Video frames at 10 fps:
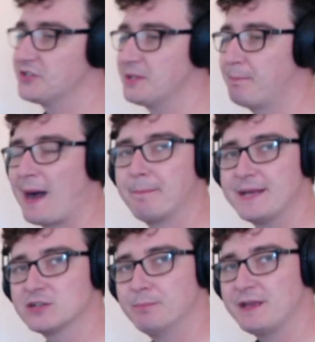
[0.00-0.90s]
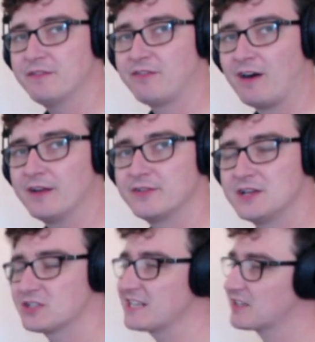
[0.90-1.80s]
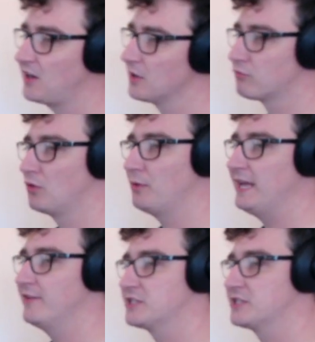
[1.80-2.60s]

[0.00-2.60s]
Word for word: as the back beat on beat five. So that's the kind of rule here,